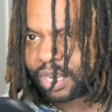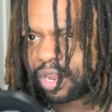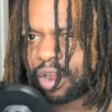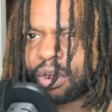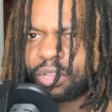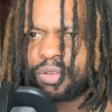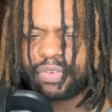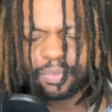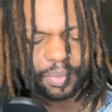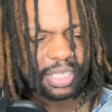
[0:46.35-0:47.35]
all over
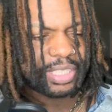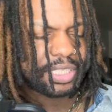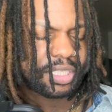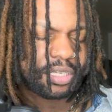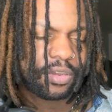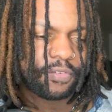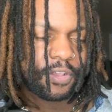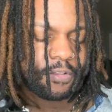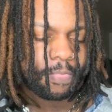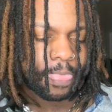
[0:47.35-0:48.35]
the place and stuff.
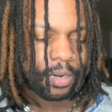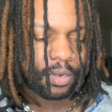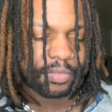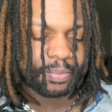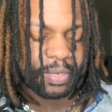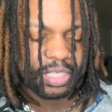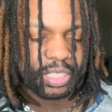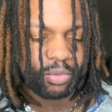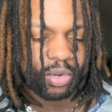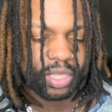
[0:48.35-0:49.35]

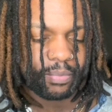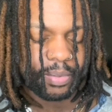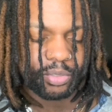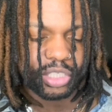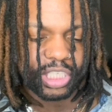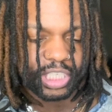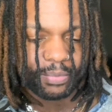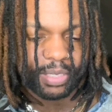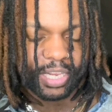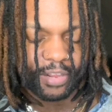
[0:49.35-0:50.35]
Especially one of the members,
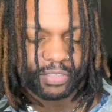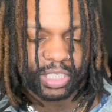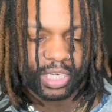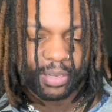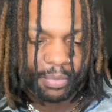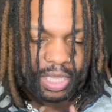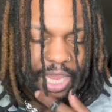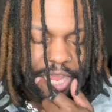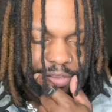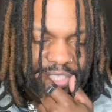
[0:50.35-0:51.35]
Jimmy, I've seen him a
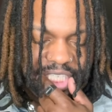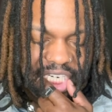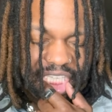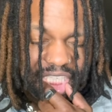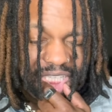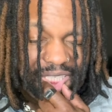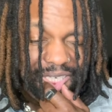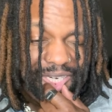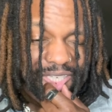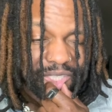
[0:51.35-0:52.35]
lot. I've seen, I think, the
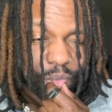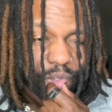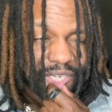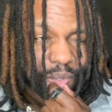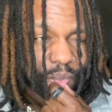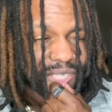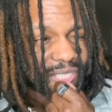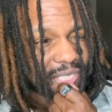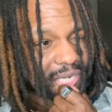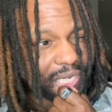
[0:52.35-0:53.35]
youngest,
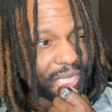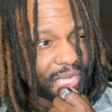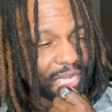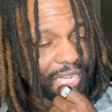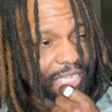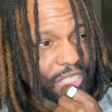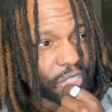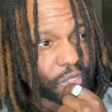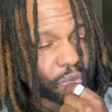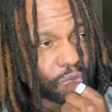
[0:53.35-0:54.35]
Wisa and
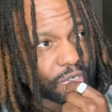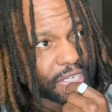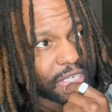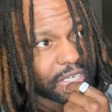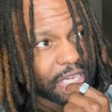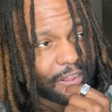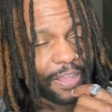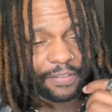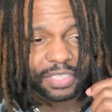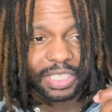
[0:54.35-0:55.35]
Sugi.
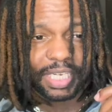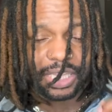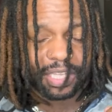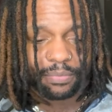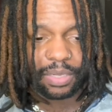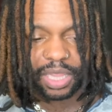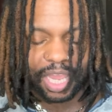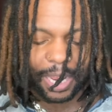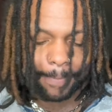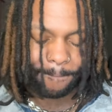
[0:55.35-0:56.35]
I've seen them a
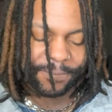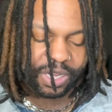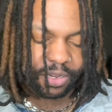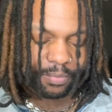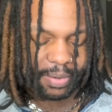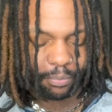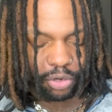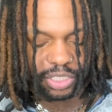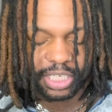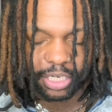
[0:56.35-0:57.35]
lot in
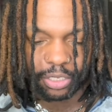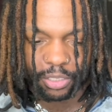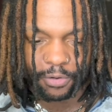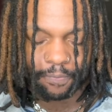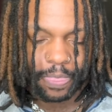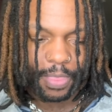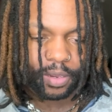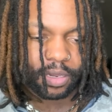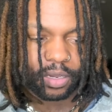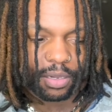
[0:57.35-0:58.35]
particular.
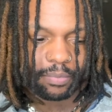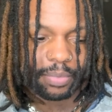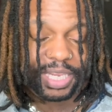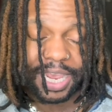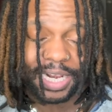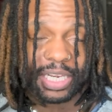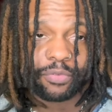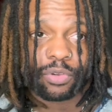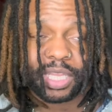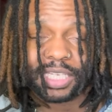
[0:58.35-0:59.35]
But yeah, I didn't
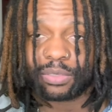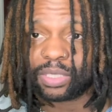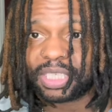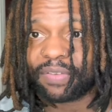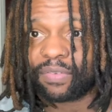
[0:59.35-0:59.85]
even realize it was 7